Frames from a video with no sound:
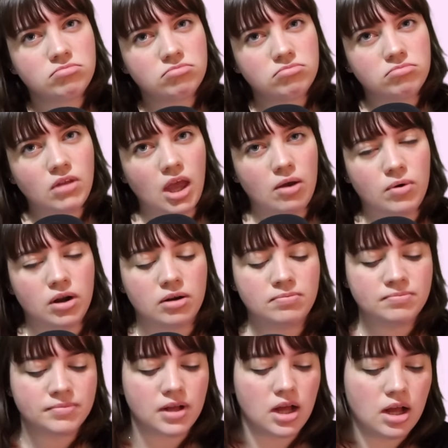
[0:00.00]
Okay, weird.
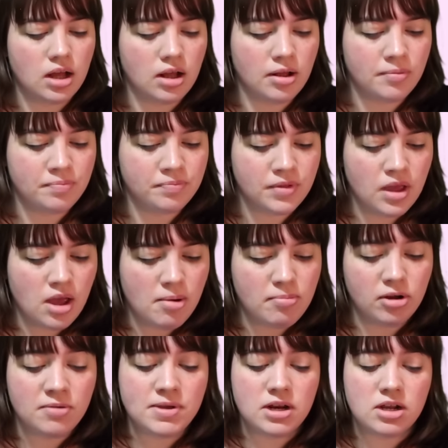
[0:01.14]

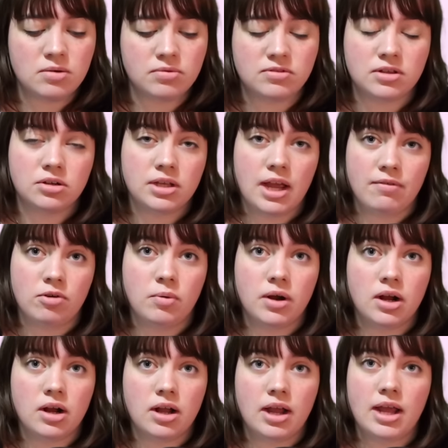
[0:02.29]
Book media was literally everywhere,